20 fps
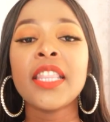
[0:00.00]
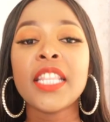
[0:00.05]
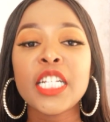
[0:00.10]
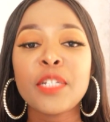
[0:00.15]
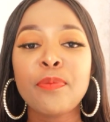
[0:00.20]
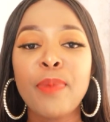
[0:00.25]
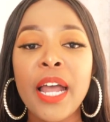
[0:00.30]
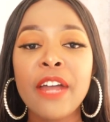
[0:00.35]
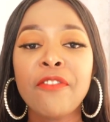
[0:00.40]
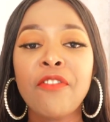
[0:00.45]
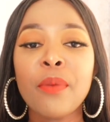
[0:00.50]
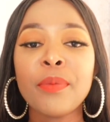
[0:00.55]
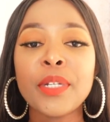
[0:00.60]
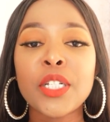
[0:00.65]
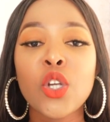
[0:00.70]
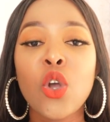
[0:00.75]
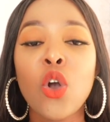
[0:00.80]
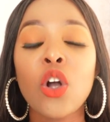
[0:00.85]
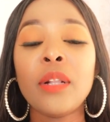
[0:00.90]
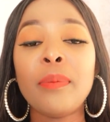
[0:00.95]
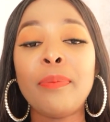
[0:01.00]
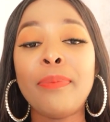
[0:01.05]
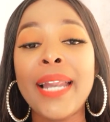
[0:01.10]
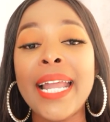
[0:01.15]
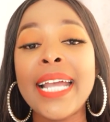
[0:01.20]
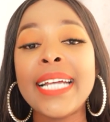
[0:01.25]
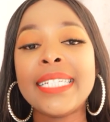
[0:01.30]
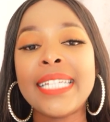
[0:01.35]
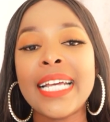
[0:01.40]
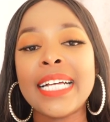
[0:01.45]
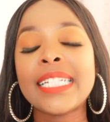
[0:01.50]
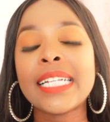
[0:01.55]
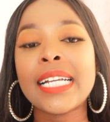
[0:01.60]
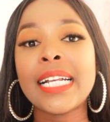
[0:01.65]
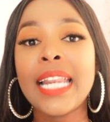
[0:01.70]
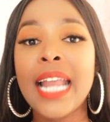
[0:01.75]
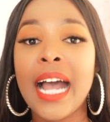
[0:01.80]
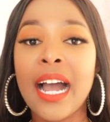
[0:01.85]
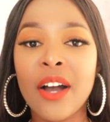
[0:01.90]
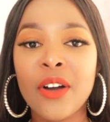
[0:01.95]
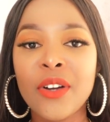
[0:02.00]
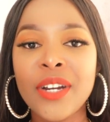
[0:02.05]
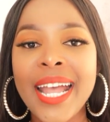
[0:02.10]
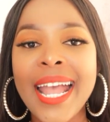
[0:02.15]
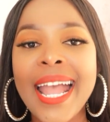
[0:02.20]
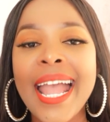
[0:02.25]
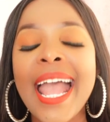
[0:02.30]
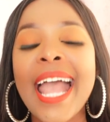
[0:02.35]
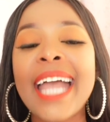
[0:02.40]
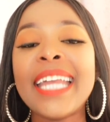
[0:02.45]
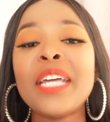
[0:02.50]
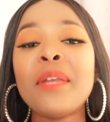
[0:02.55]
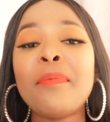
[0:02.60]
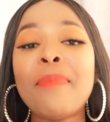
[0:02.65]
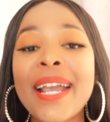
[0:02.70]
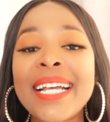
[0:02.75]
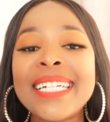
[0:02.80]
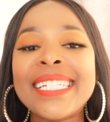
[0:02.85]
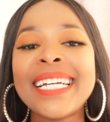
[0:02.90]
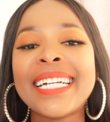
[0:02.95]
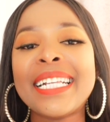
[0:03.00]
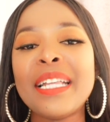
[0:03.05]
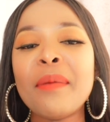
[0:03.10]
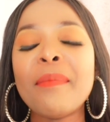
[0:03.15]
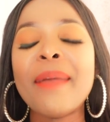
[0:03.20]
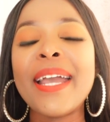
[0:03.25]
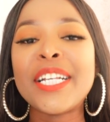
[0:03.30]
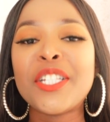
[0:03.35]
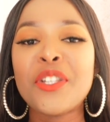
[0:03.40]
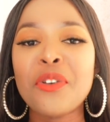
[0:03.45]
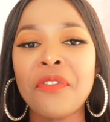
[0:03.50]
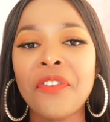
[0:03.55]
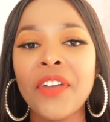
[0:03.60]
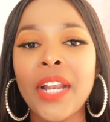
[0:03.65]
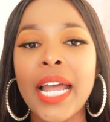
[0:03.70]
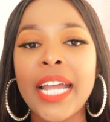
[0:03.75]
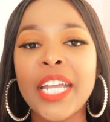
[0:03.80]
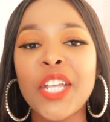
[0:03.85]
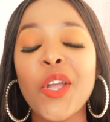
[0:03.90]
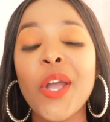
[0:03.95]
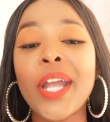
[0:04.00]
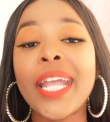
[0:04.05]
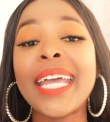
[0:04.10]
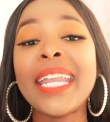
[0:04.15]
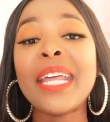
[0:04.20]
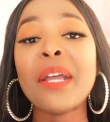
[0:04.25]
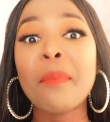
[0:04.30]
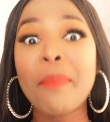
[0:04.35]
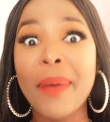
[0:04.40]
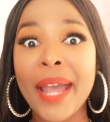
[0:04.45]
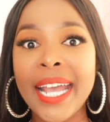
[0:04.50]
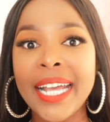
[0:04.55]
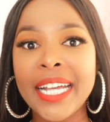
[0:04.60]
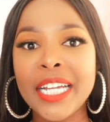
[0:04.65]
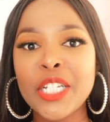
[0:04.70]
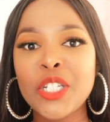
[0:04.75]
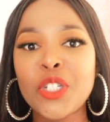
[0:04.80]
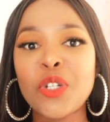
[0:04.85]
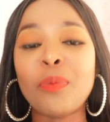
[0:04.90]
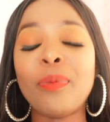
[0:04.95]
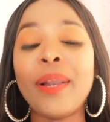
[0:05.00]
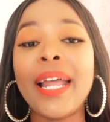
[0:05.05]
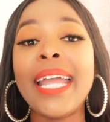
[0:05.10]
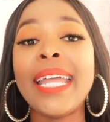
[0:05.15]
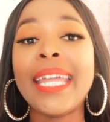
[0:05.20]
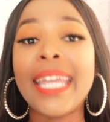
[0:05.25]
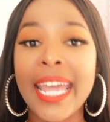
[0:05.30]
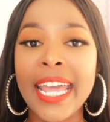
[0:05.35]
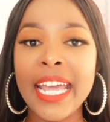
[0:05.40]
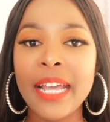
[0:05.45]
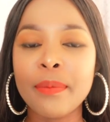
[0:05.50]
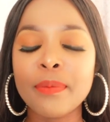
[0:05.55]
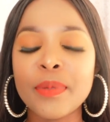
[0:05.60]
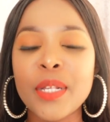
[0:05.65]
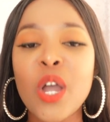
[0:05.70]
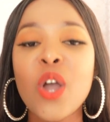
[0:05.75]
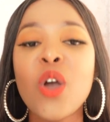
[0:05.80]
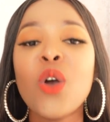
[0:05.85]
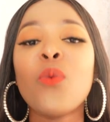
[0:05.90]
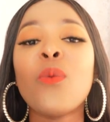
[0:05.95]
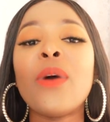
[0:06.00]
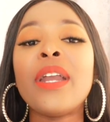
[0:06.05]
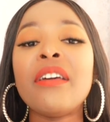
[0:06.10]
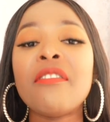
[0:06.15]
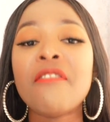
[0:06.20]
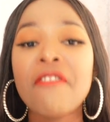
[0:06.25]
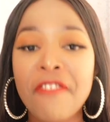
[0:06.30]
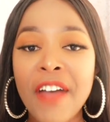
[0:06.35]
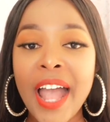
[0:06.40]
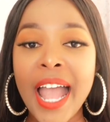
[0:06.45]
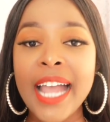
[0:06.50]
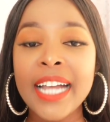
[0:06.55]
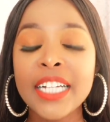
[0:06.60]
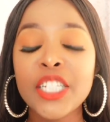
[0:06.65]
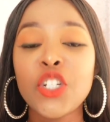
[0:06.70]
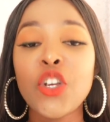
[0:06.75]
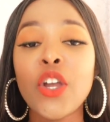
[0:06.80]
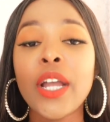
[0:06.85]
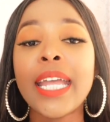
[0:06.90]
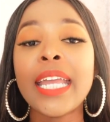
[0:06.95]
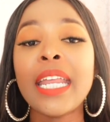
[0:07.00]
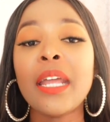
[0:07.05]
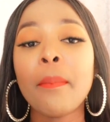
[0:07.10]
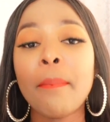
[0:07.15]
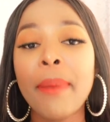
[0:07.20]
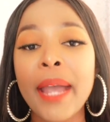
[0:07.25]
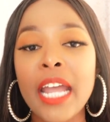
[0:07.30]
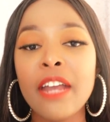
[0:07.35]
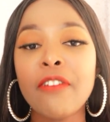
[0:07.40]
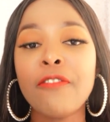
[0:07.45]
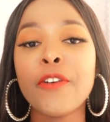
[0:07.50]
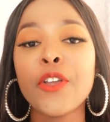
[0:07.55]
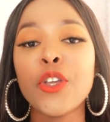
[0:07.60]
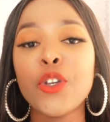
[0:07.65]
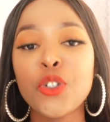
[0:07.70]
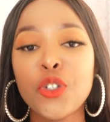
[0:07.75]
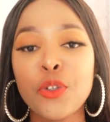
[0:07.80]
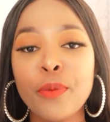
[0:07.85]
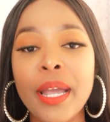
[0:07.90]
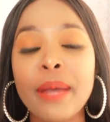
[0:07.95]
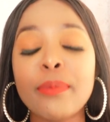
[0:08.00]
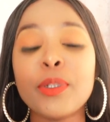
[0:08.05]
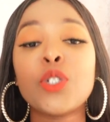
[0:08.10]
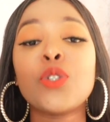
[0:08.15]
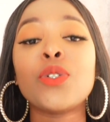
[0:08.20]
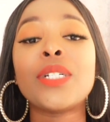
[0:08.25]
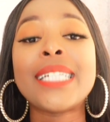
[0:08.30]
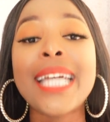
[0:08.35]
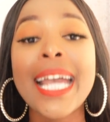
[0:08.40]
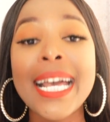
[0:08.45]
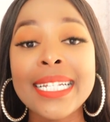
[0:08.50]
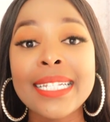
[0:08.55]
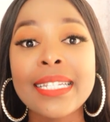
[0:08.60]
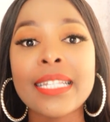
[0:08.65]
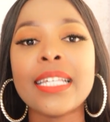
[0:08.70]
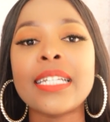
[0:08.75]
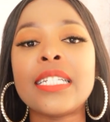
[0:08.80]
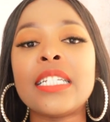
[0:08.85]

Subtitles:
This platform is called Playtest Cloud, and it basically makes you feel like you're getting paid to play games, when in fact you're getting paid for you to be able to test the